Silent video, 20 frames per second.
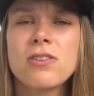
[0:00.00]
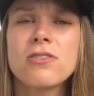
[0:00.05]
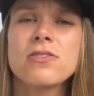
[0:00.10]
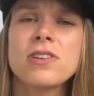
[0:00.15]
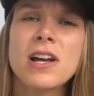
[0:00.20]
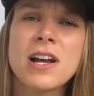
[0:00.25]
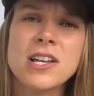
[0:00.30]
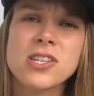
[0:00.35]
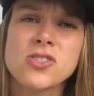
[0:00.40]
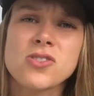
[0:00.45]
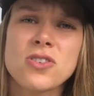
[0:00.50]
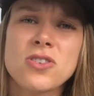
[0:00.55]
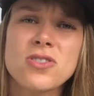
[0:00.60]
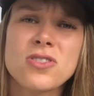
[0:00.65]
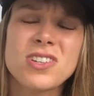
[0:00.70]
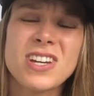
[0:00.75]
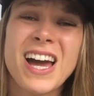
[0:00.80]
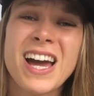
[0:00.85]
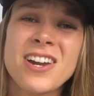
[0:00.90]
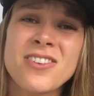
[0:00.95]
oh yeah, so you
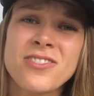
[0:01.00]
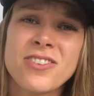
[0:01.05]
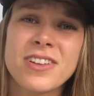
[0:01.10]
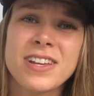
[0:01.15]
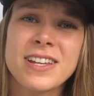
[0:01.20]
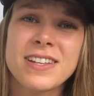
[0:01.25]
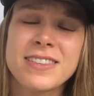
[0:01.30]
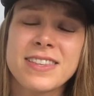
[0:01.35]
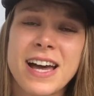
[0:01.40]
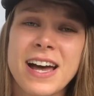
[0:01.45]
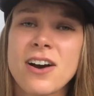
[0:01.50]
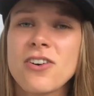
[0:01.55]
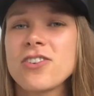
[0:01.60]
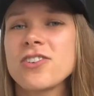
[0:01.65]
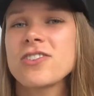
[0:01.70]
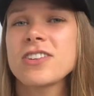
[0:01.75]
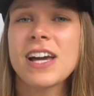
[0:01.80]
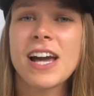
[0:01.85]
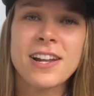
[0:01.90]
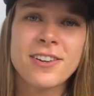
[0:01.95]
cannot eat that or
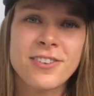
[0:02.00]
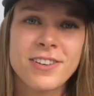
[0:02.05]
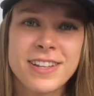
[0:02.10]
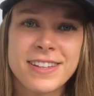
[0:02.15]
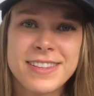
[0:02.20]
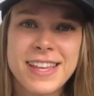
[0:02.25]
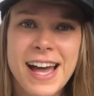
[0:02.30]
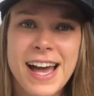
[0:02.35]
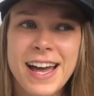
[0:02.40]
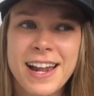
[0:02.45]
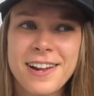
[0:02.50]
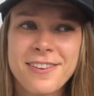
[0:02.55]
you cannot eat that.